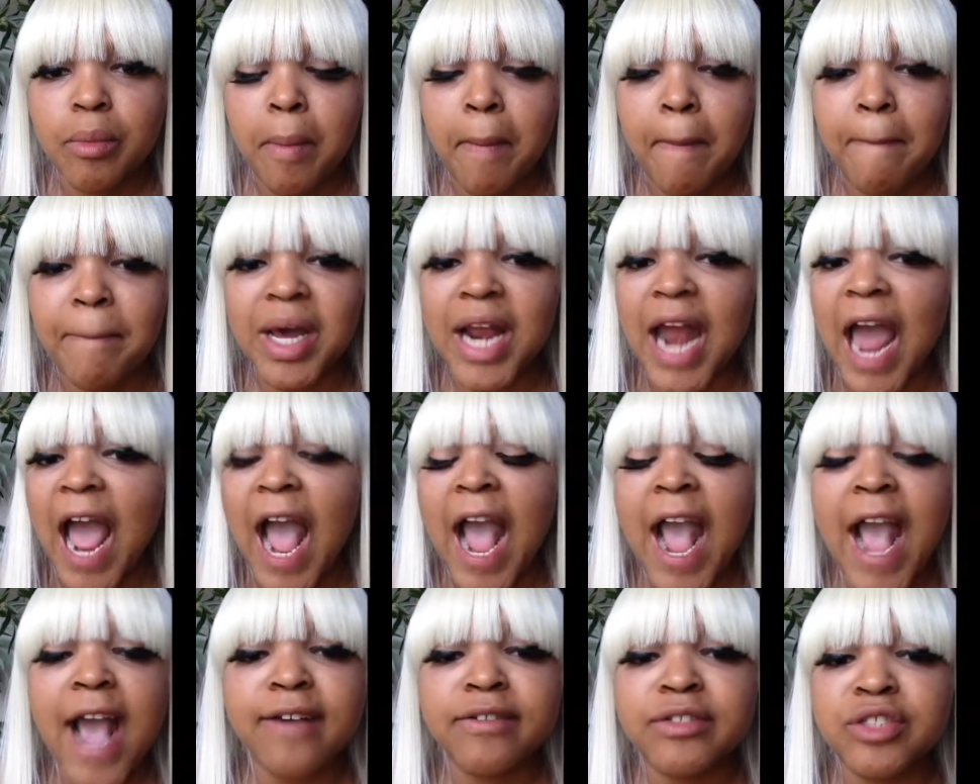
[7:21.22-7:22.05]
But
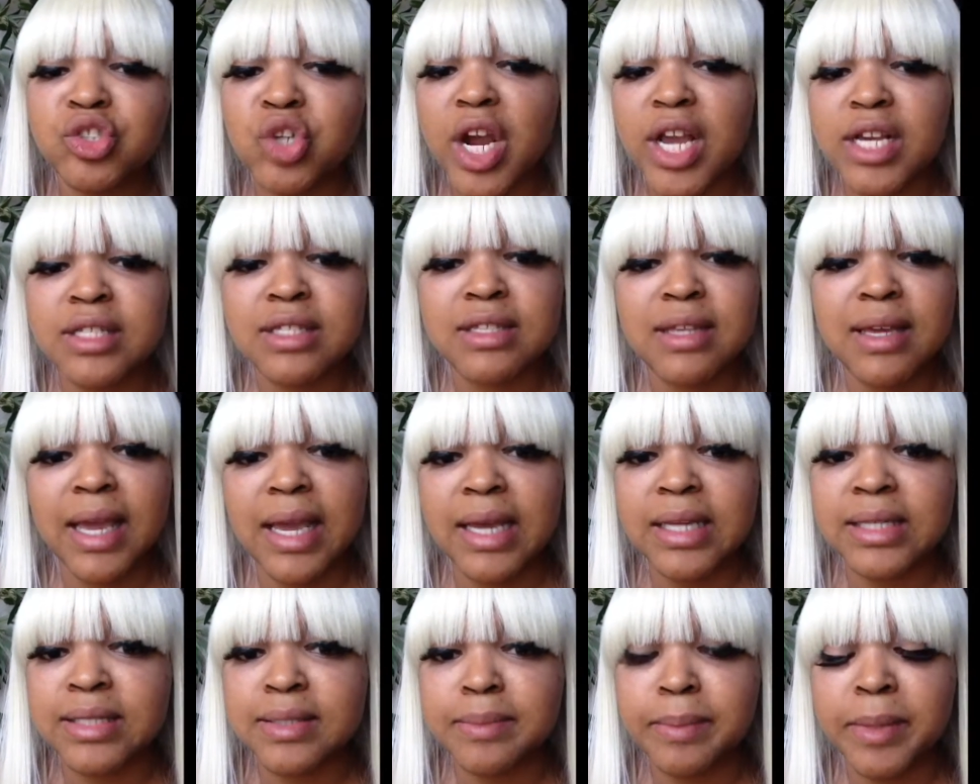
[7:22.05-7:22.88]
I have strikes
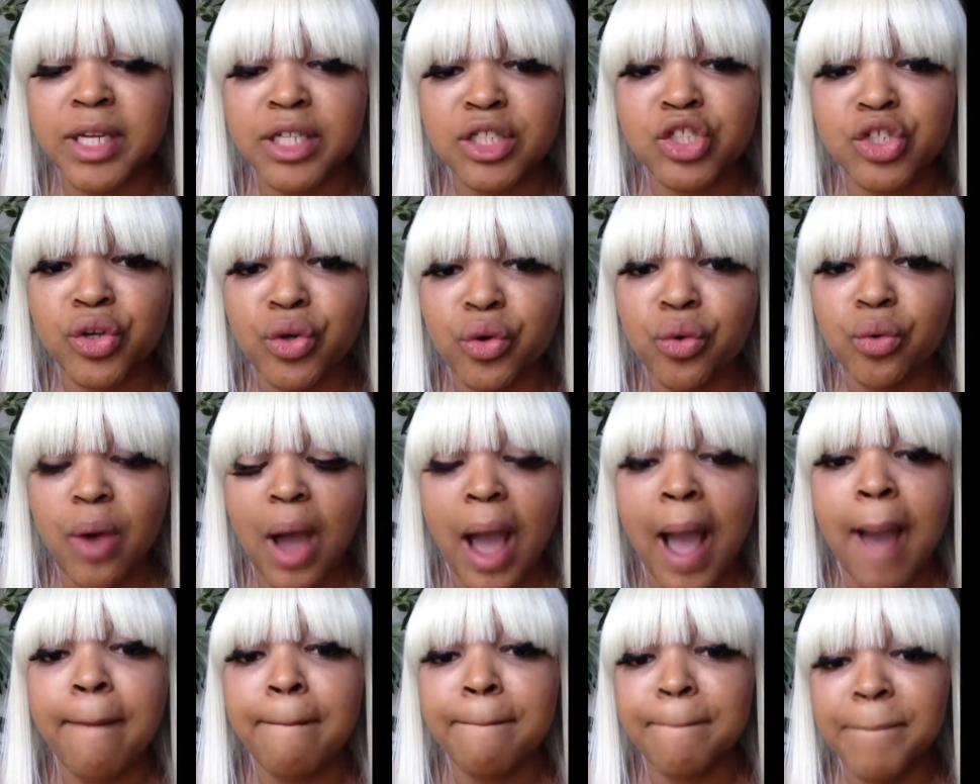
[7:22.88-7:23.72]
against me too.
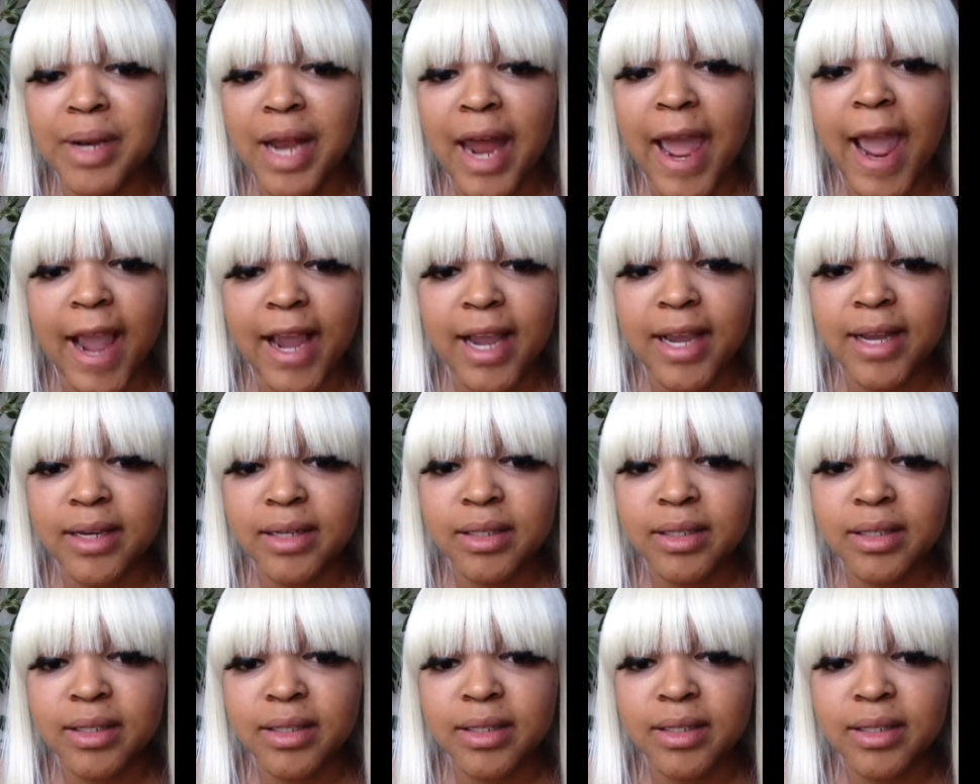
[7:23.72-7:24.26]
I'm black.